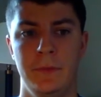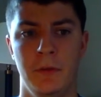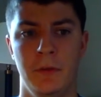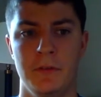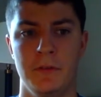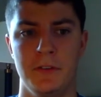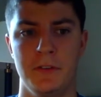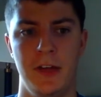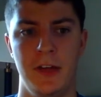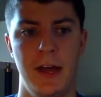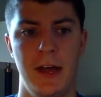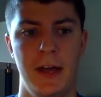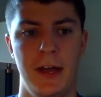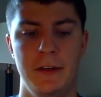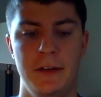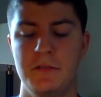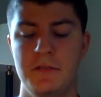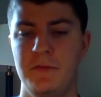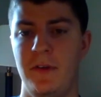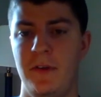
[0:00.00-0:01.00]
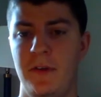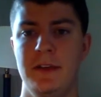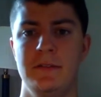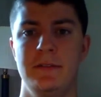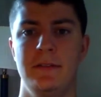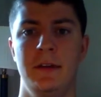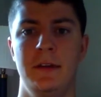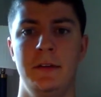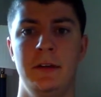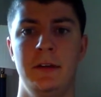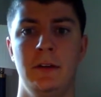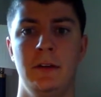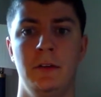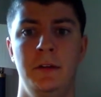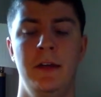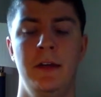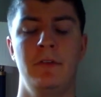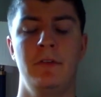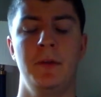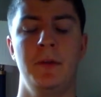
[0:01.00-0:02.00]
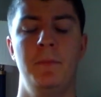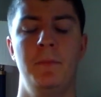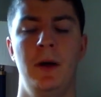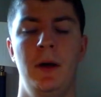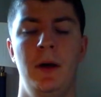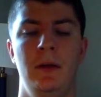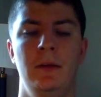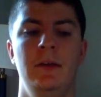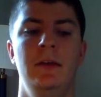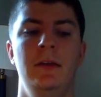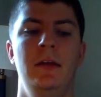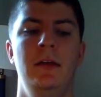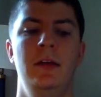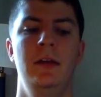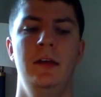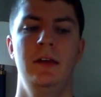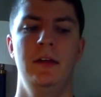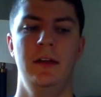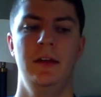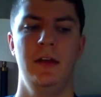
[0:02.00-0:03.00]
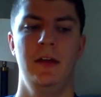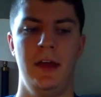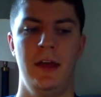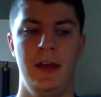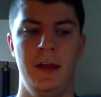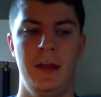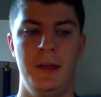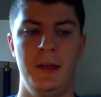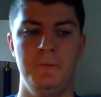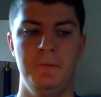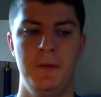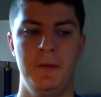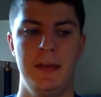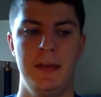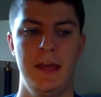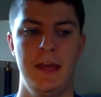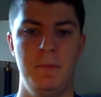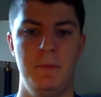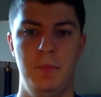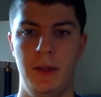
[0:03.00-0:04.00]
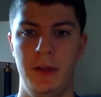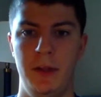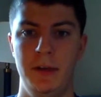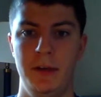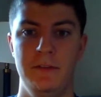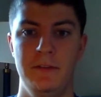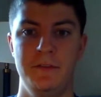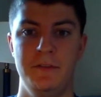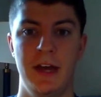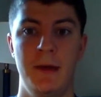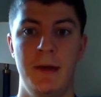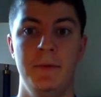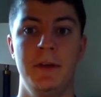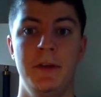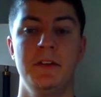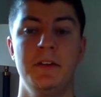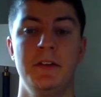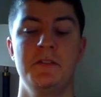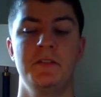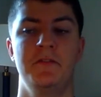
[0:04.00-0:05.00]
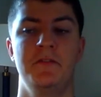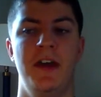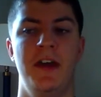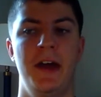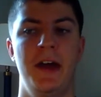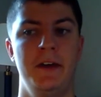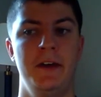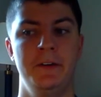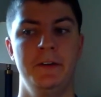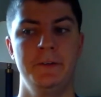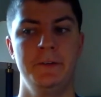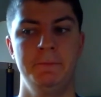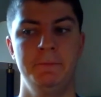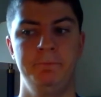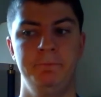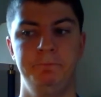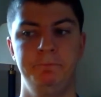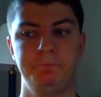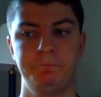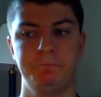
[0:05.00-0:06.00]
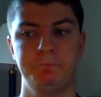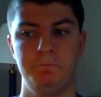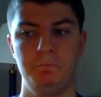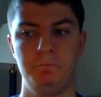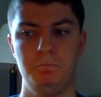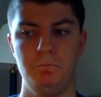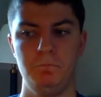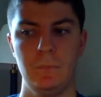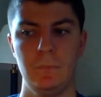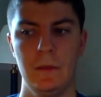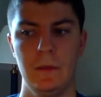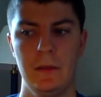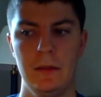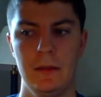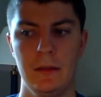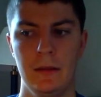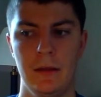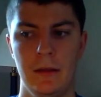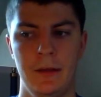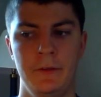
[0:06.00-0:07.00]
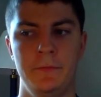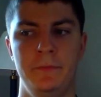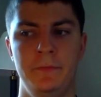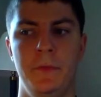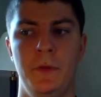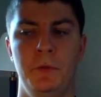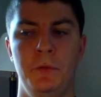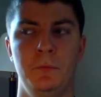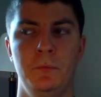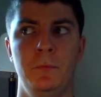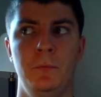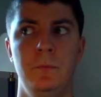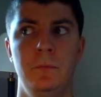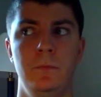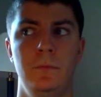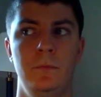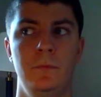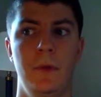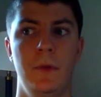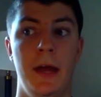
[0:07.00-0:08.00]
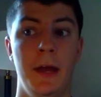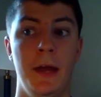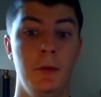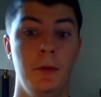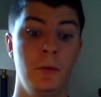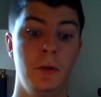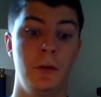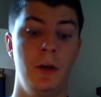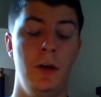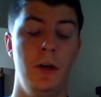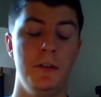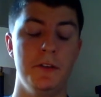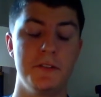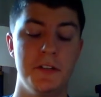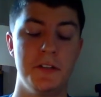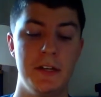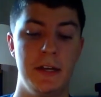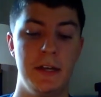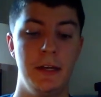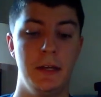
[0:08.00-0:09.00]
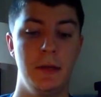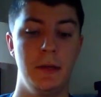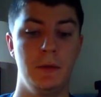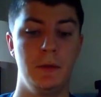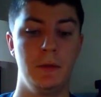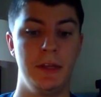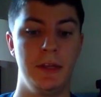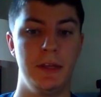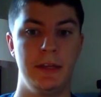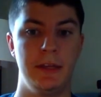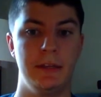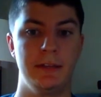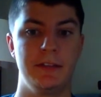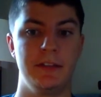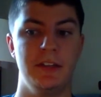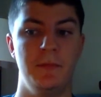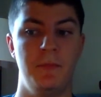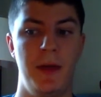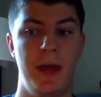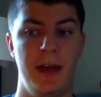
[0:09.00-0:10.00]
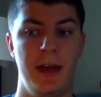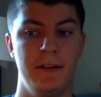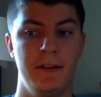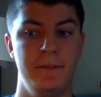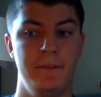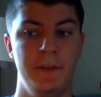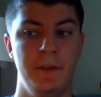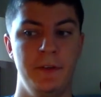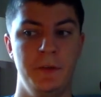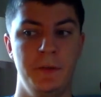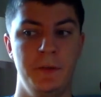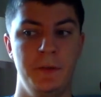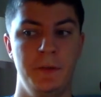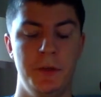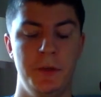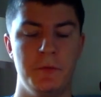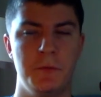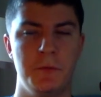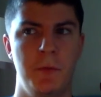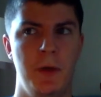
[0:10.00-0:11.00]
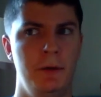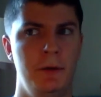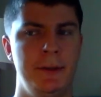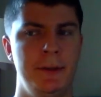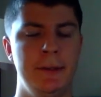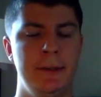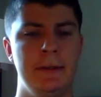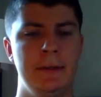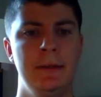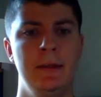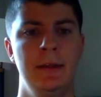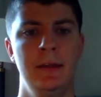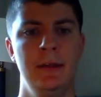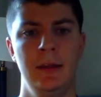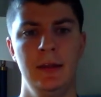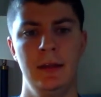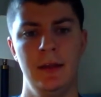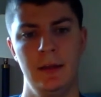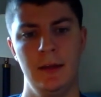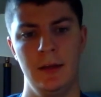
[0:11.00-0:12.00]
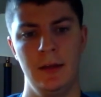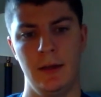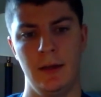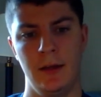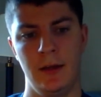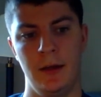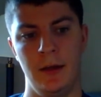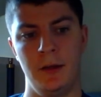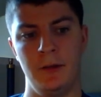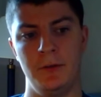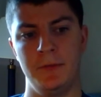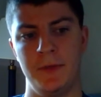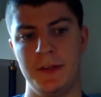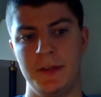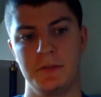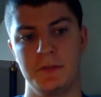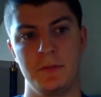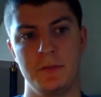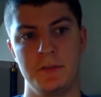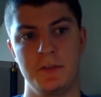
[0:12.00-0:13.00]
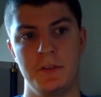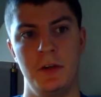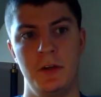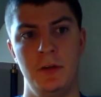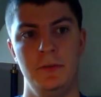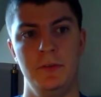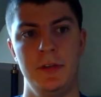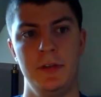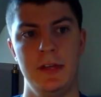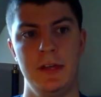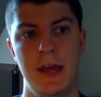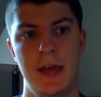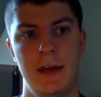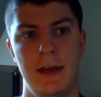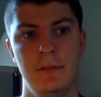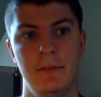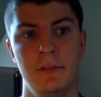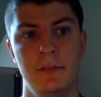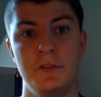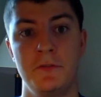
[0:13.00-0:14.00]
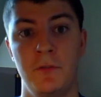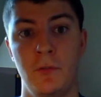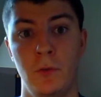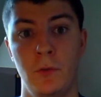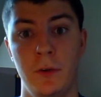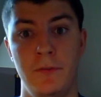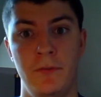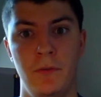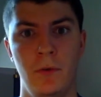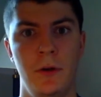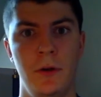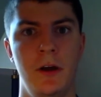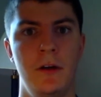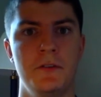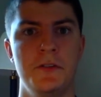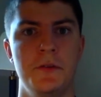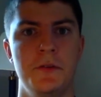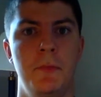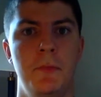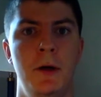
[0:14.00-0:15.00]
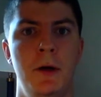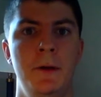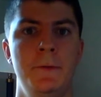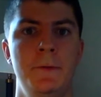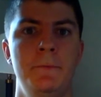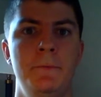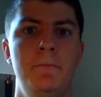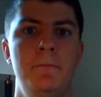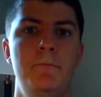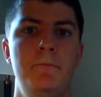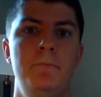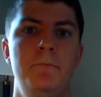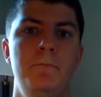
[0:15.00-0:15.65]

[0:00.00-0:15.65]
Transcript: there was a guy in his face on nearly every punt, and he had plenty of time against Nevada. I don't recall seeing anyone getting into the backfield when he was punting. And as a result, he averaged 44 yards a punt